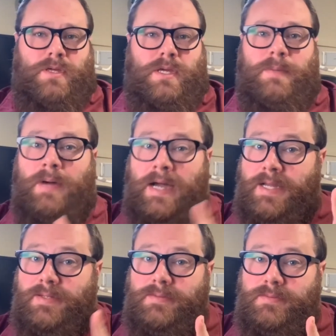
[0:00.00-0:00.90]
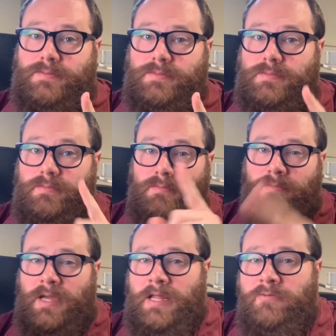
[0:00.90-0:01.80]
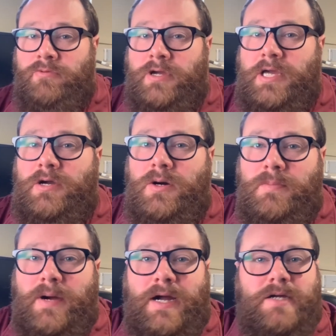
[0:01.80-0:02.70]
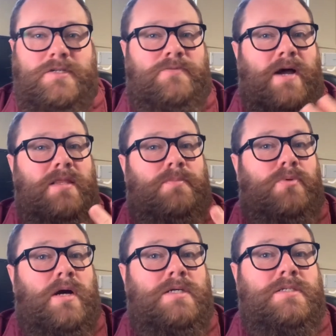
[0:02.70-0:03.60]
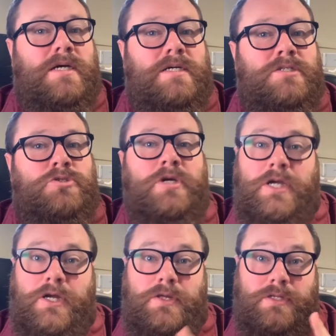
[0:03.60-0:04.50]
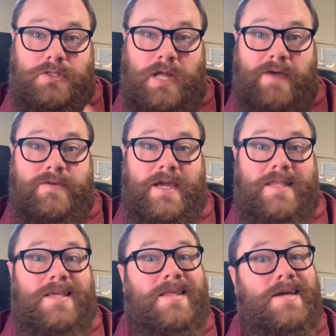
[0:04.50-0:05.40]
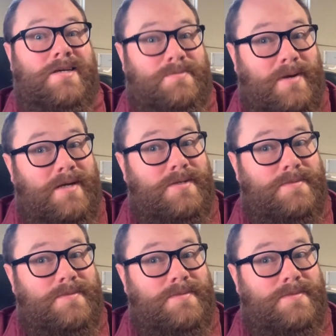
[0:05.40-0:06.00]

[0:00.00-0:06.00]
But many rookie homebuyers find the process trickier to navigate than they expect.